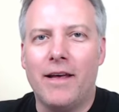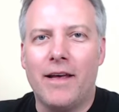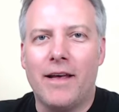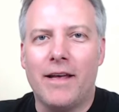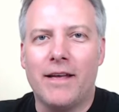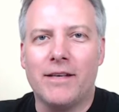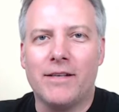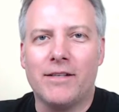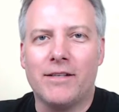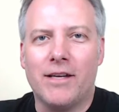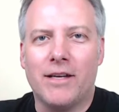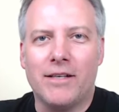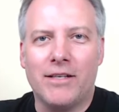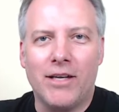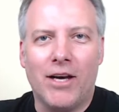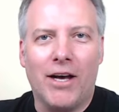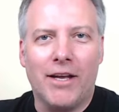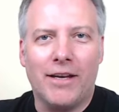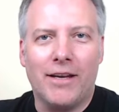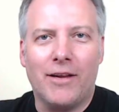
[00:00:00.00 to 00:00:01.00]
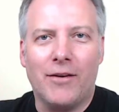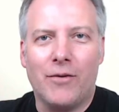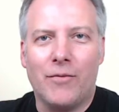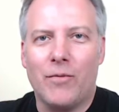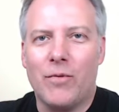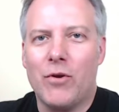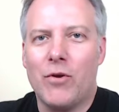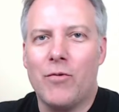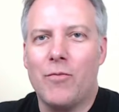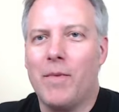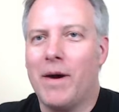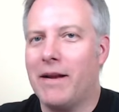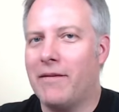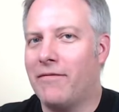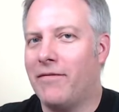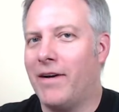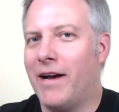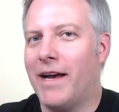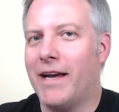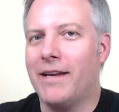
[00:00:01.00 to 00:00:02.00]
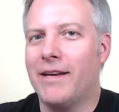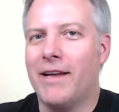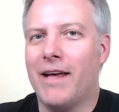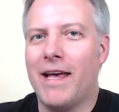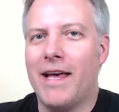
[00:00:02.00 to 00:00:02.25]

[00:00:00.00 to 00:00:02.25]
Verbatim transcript: is uh, done, you might find